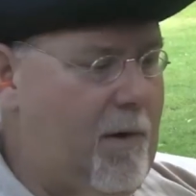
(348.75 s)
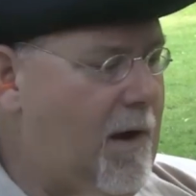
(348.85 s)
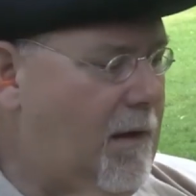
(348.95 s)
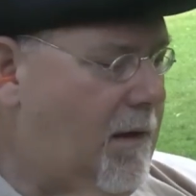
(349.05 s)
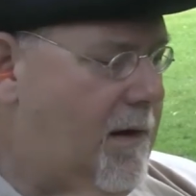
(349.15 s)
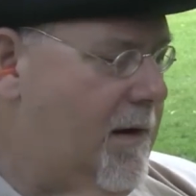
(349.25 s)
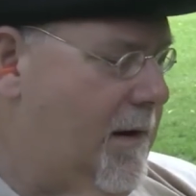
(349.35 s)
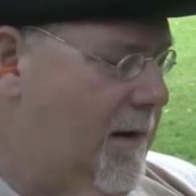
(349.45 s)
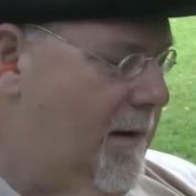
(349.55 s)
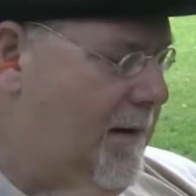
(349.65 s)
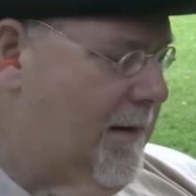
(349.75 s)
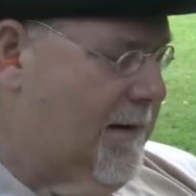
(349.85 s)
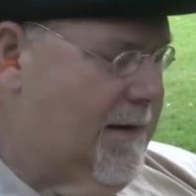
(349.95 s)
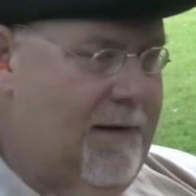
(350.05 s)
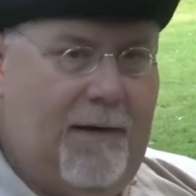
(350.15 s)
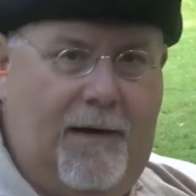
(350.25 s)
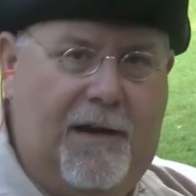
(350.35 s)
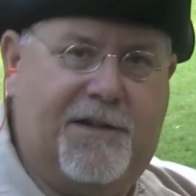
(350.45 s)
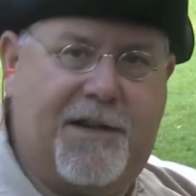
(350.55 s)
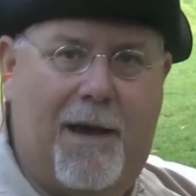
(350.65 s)
ball
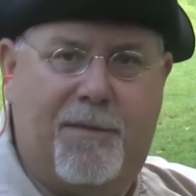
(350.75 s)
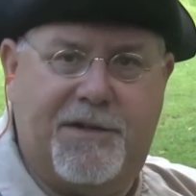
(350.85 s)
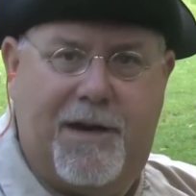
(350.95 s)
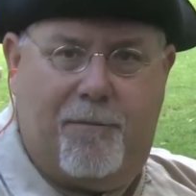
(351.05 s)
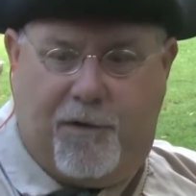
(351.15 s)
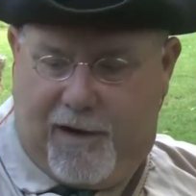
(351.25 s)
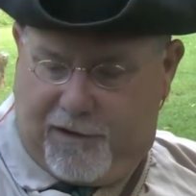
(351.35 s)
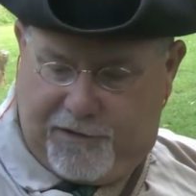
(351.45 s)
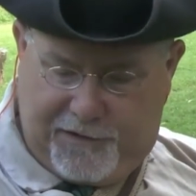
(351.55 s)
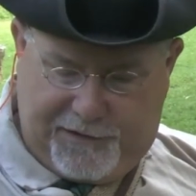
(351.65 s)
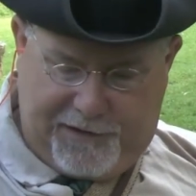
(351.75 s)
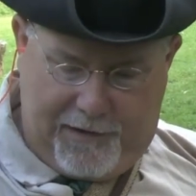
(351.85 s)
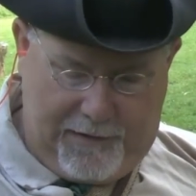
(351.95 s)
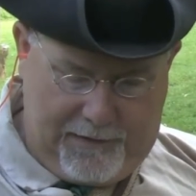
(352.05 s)
and stop his depredations.